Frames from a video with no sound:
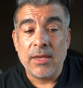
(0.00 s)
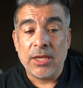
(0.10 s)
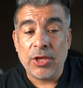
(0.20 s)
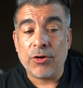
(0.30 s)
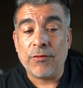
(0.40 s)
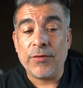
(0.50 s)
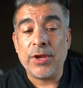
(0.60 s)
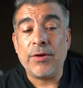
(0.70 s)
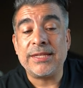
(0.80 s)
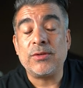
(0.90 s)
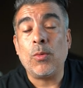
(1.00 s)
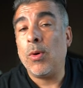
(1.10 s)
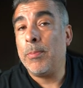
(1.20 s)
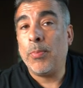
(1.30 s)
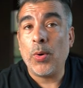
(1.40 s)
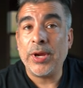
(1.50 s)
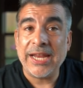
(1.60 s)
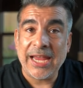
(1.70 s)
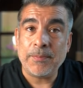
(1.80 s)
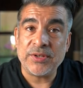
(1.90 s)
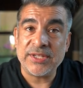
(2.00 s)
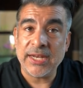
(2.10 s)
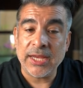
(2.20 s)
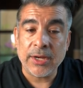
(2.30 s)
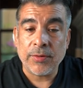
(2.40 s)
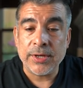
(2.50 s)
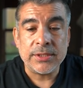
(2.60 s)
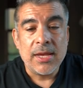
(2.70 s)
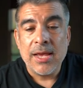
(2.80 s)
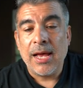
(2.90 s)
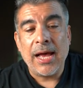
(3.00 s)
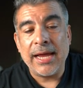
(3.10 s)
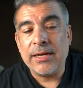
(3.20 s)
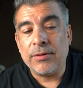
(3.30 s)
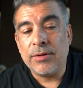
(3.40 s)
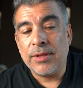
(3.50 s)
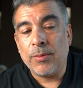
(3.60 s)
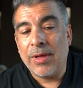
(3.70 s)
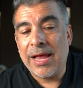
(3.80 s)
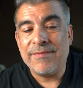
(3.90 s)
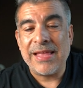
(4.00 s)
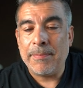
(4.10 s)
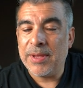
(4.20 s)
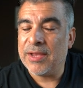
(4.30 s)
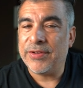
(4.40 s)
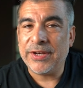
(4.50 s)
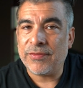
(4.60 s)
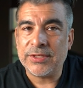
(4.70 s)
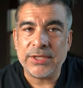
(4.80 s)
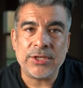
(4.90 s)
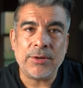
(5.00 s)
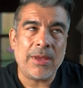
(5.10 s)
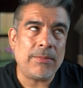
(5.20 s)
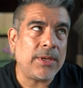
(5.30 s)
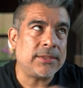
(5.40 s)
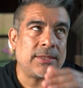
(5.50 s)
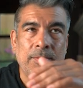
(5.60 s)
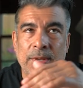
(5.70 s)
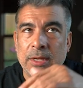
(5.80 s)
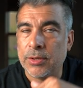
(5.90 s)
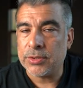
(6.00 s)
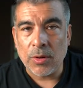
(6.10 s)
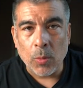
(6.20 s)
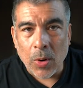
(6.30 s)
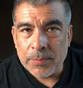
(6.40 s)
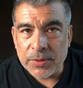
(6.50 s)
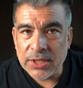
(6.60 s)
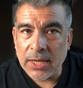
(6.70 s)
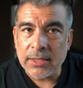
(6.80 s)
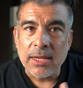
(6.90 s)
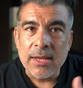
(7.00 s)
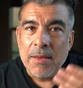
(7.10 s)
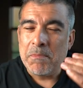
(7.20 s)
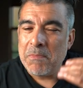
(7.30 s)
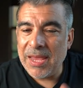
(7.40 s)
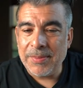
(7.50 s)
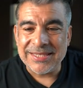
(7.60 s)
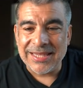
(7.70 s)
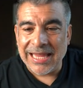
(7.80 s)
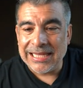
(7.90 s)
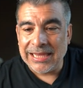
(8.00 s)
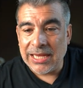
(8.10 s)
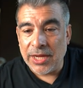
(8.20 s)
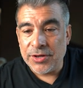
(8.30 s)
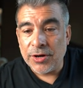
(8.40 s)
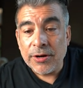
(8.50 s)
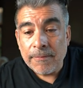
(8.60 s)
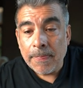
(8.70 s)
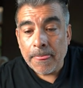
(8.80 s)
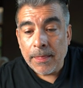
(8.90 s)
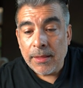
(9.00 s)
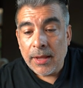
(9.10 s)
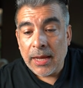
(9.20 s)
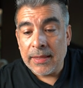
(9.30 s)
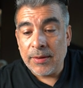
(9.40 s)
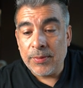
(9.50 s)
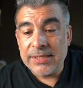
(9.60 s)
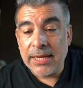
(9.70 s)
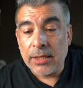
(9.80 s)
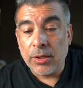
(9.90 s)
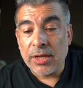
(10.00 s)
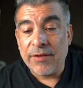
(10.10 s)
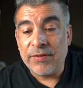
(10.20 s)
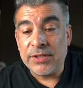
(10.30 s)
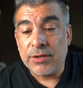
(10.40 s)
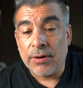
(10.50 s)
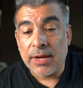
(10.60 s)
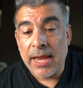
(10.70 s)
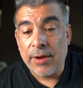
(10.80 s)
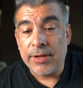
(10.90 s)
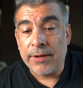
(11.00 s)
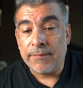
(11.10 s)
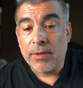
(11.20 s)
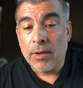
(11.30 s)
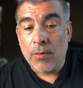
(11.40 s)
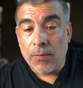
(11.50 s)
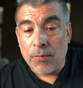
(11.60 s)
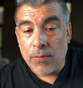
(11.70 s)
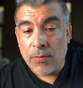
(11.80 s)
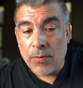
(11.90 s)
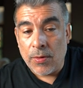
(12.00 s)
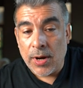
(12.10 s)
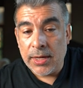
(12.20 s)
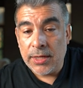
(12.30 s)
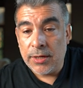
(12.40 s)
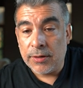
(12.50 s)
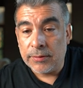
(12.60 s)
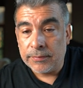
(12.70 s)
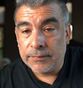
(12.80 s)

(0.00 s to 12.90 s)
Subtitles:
Year over year, that's a 1.8% increase. I don't know that we'll have that big of a difference this year. Maybe it's going to be closer to 1%, maybe slightly under. And then we take a look at Ventura County right here,